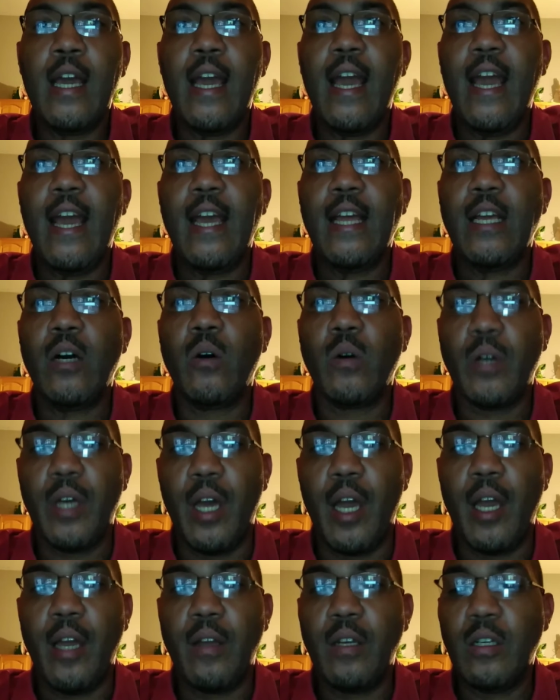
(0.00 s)
and
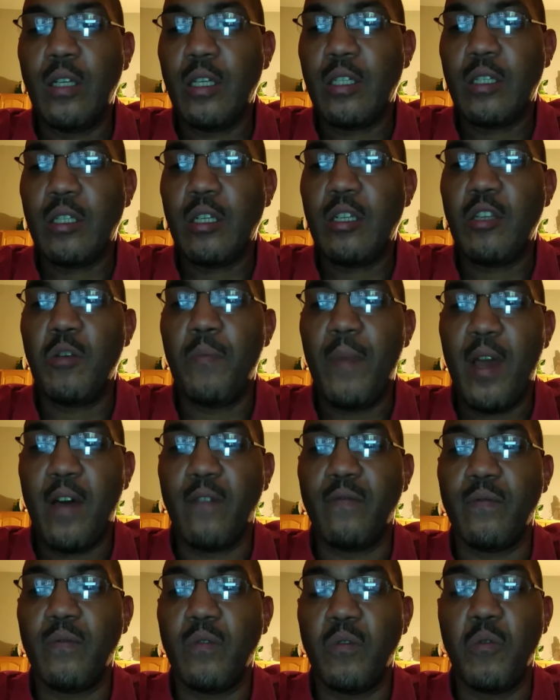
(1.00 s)
okay, listen, you
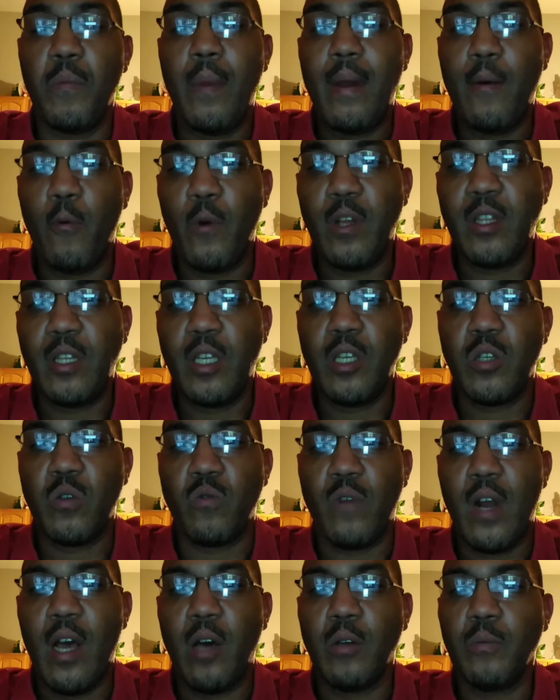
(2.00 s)
may win this
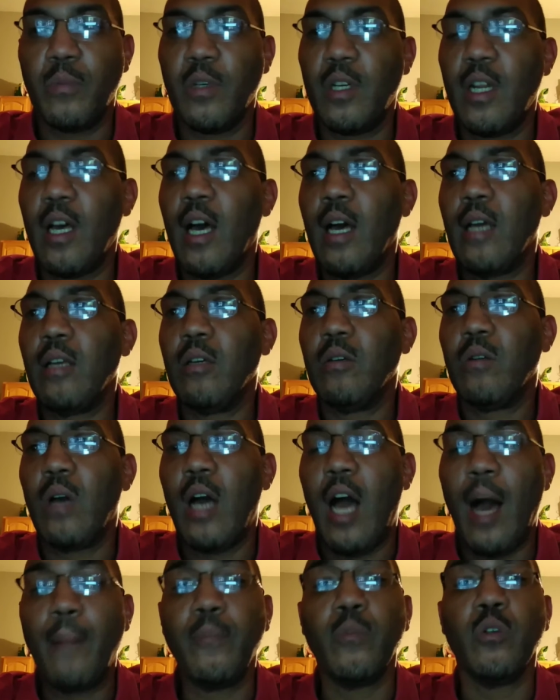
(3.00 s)
round, but
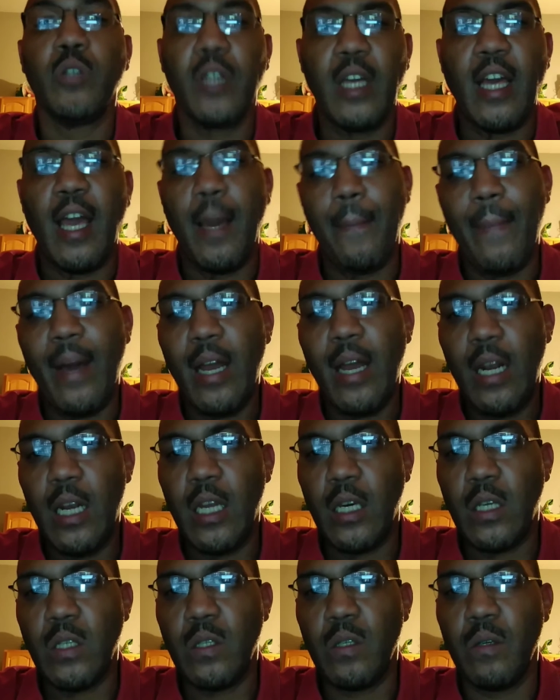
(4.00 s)
I'm gonna get my
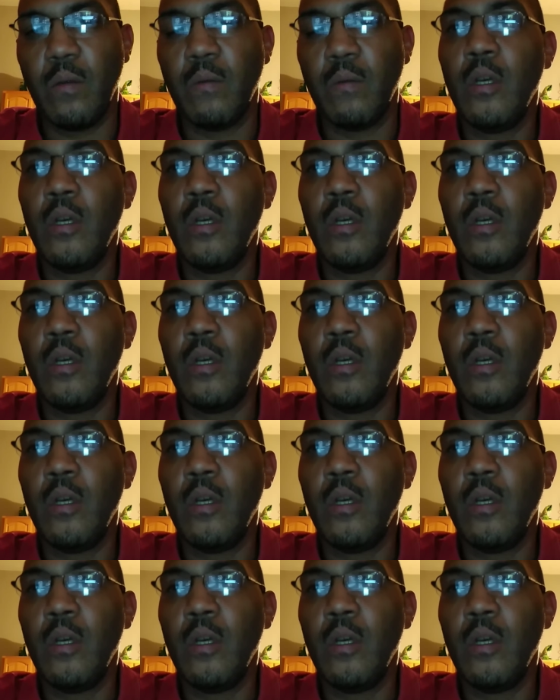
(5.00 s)
licks too.